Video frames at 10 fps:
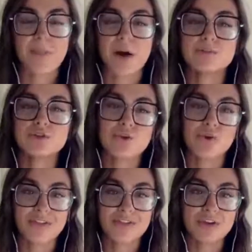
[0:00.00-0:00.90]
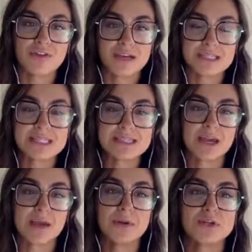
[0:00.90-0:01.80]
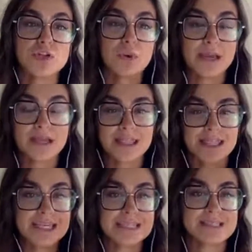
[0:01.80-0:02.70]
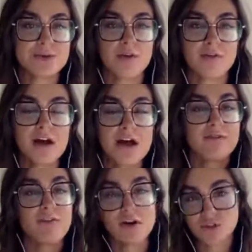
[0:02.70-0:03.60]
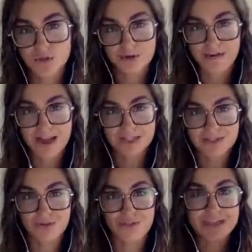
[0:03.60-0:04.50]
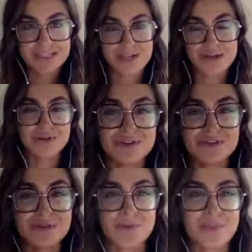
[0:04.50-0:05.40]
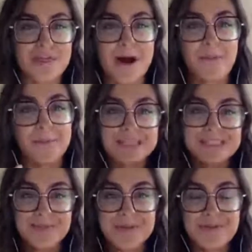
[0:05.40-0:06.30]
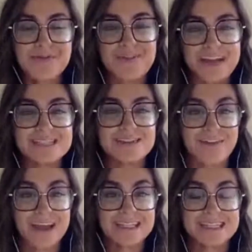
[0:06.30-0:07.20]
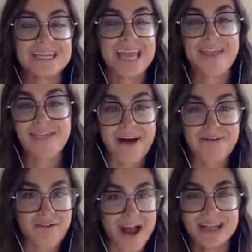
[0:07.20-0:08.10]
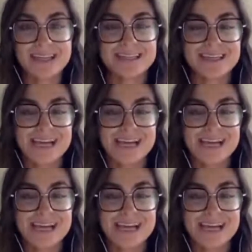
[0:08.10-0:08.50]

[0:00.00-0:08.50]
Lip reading: But I'm sure that the universities are going to be doing these sort of virtual events or things that you do without meeting people face to face to get that friend